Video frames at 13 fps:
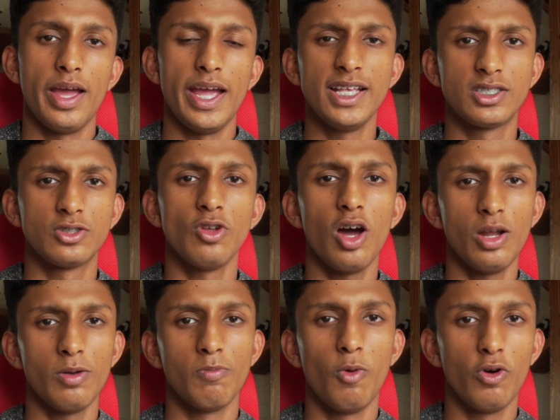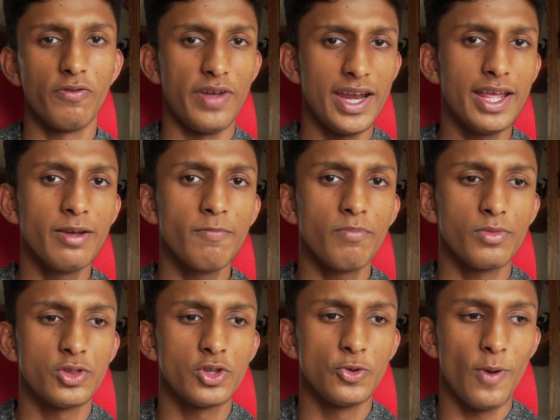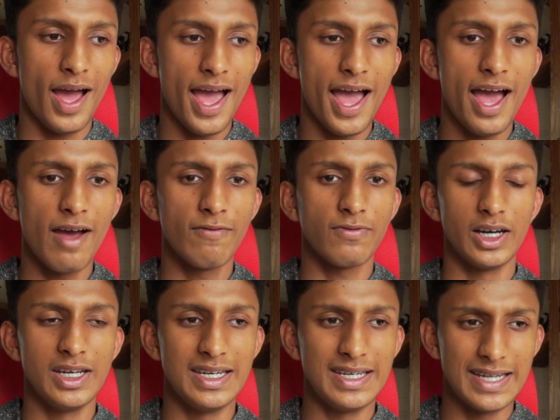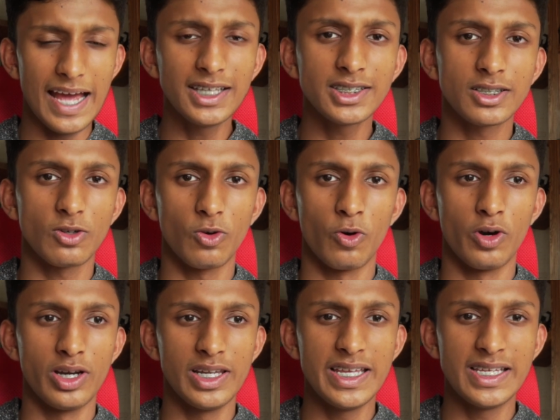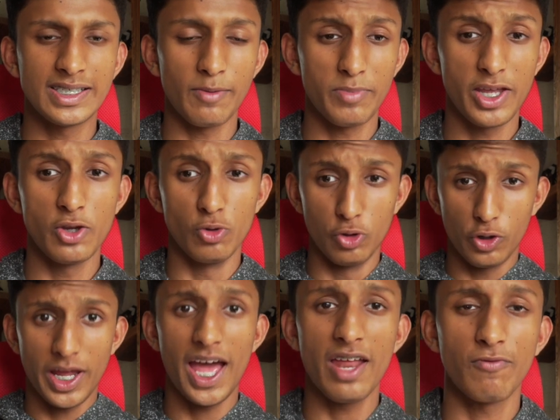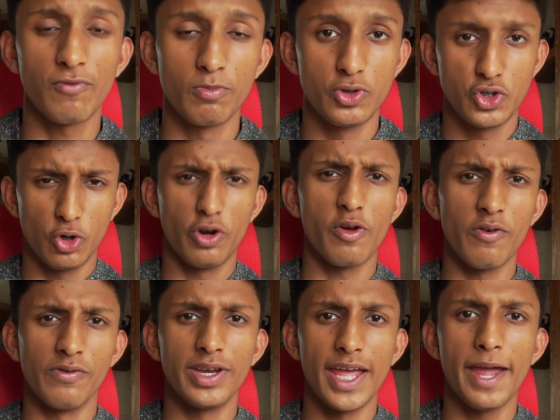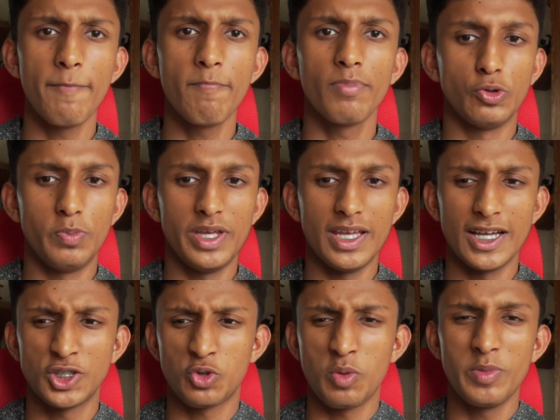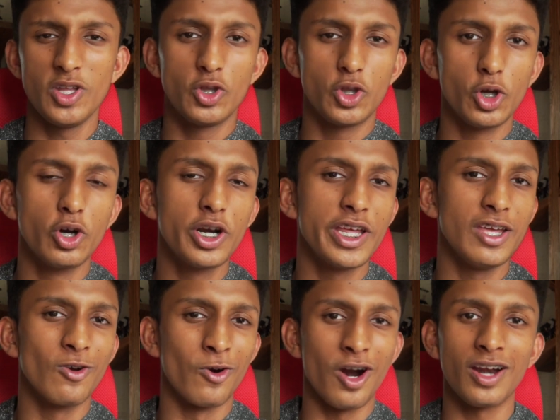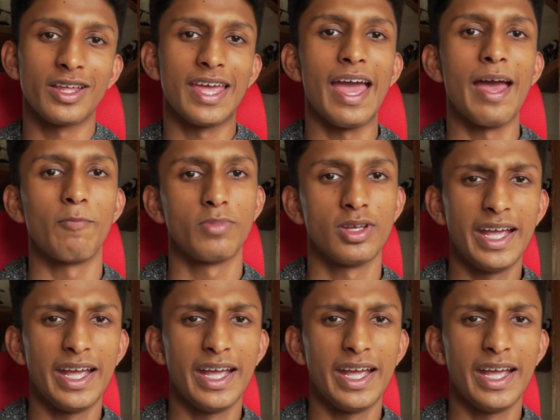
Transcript: It's not motivating to have a desk, or at least something you look at for majority of the day, to be extremely dirty or unkept.